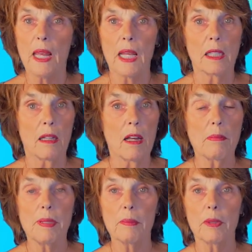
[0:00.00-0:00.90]
And a lot
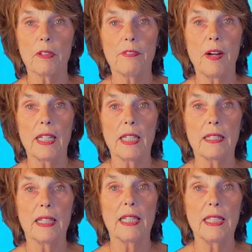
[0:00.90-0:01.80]
of people are
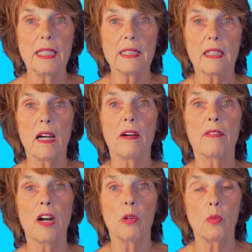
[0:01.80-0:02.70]
finding the heat
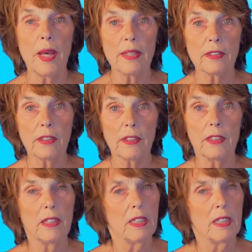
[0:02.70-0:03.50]
of our weather